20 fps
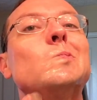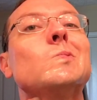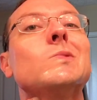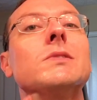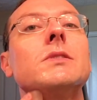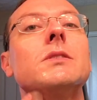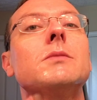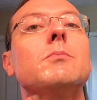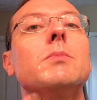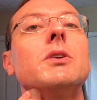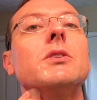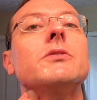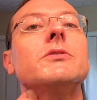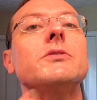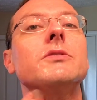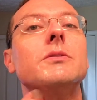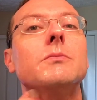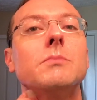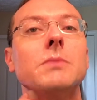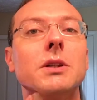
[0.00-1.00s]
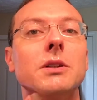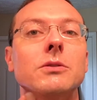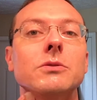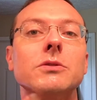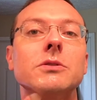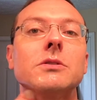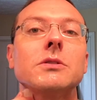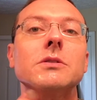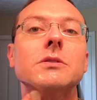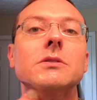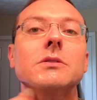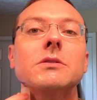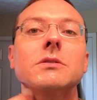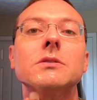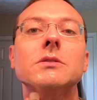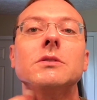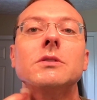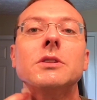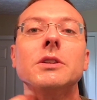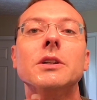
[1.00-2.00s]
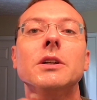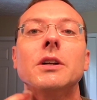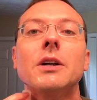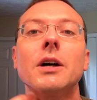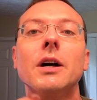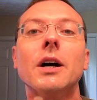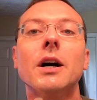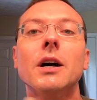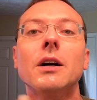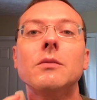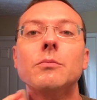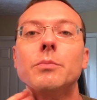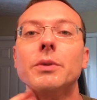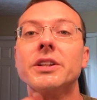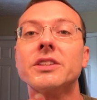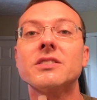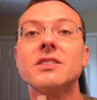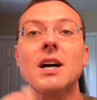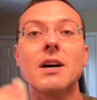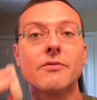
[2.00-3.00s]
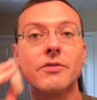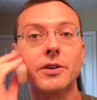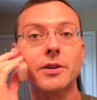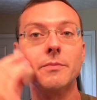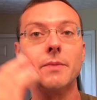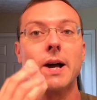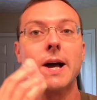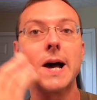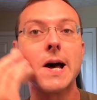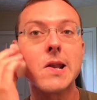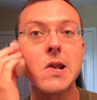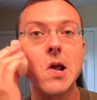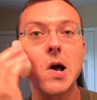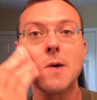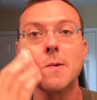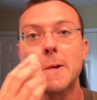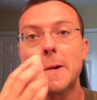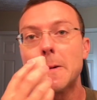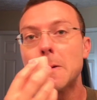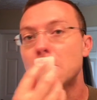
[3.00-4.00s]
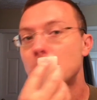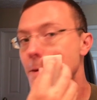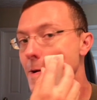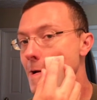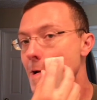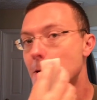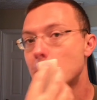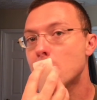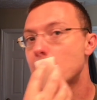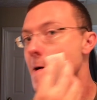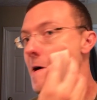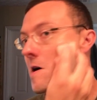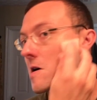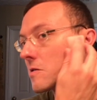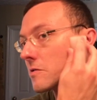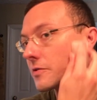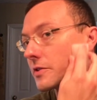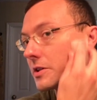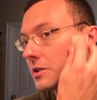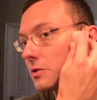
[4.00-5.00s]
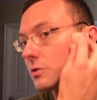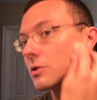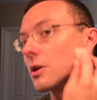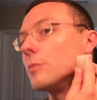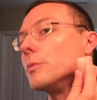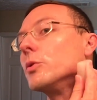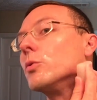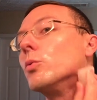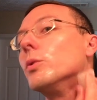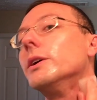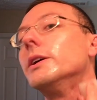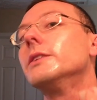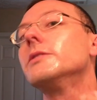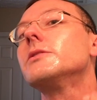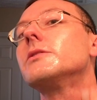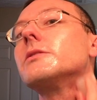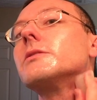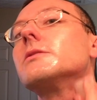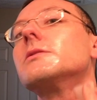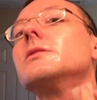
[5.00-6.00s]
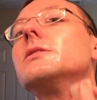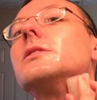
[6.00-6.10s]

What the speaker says: kind of burns the most. But it's not very bad. I mean, you know, I don't think you saw me wince